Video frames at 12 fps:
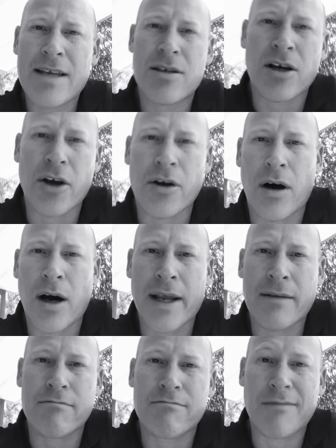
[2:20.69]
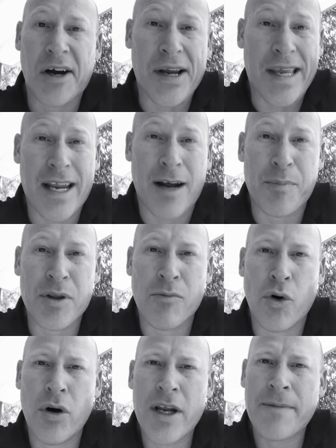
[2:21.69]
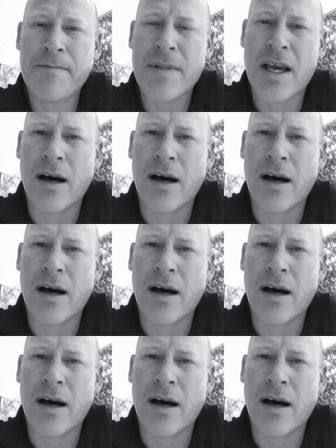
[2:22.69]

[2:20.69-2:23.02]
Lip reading: So I get up in the morning,